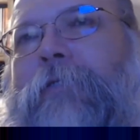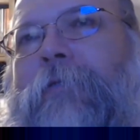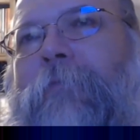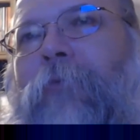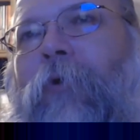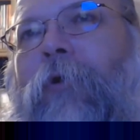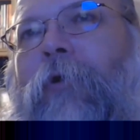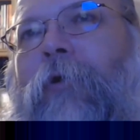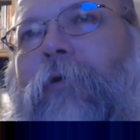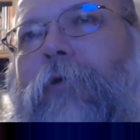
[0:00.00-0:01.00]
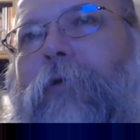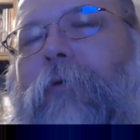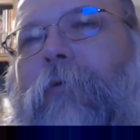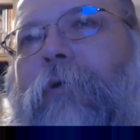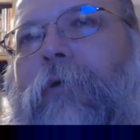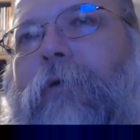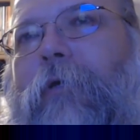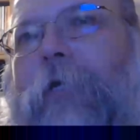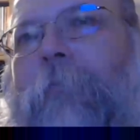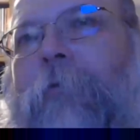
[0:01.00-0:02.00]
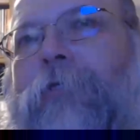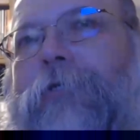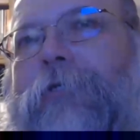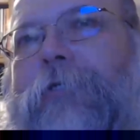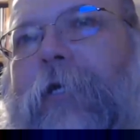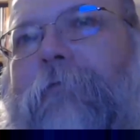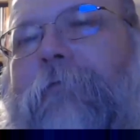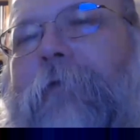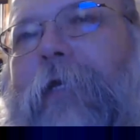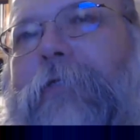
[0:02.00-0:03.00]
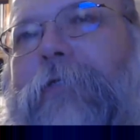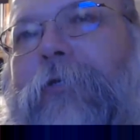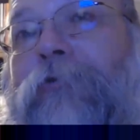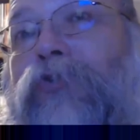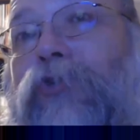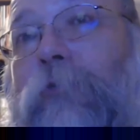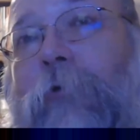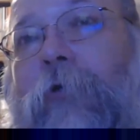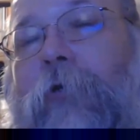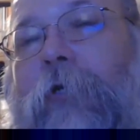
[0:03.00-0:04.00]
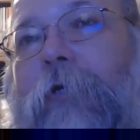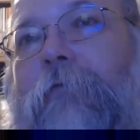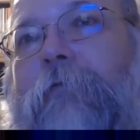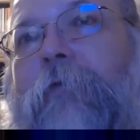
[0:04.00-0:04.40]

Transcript: more you immerse yourself as a consumer of